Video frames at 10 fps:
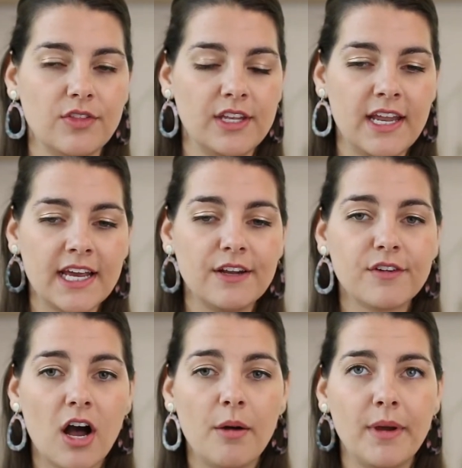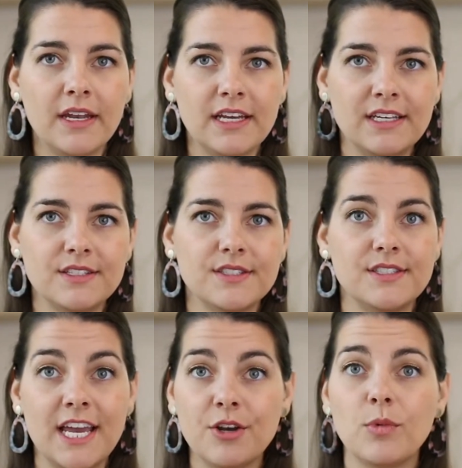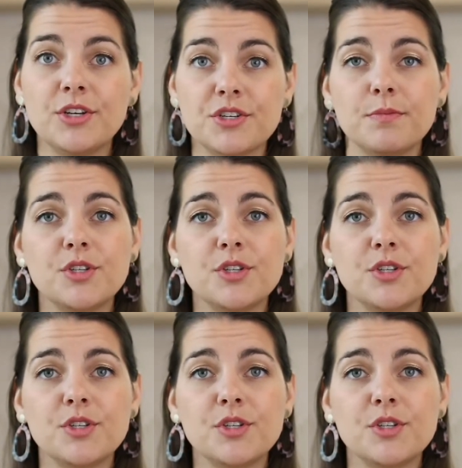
the negative comment is sandwiched